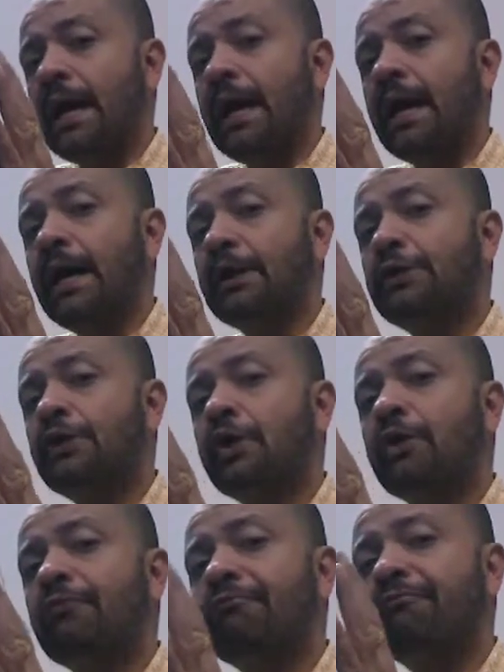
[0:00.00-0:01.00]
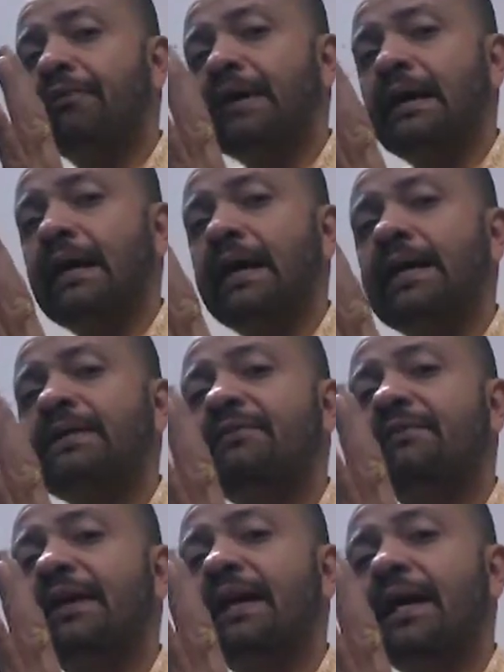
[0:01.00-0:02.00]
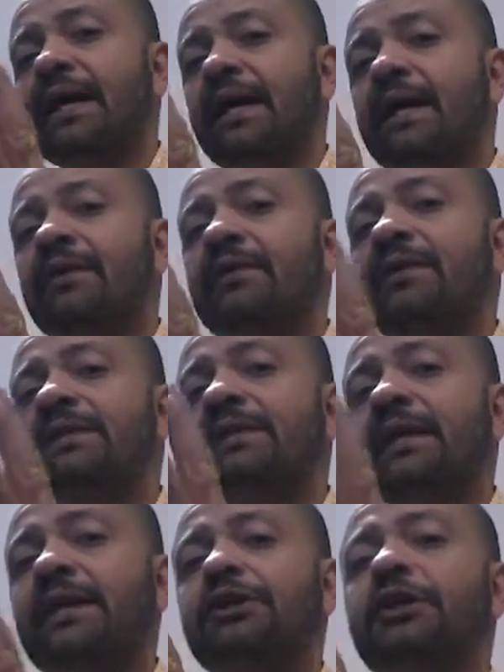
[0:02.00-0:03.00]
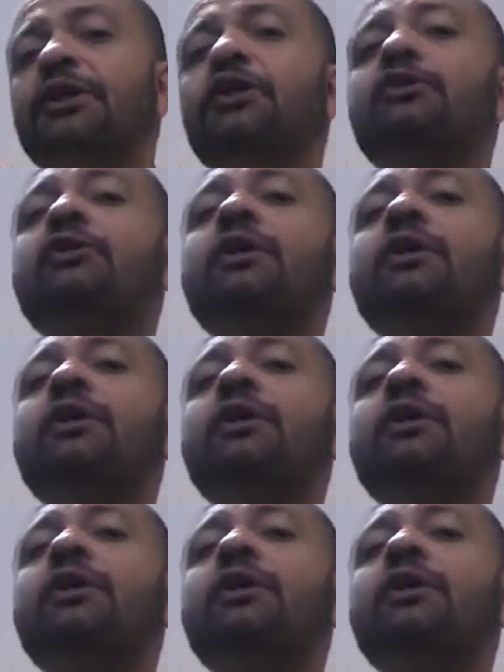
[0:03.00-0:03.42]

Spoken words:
and you're going to feel as if the air is touching your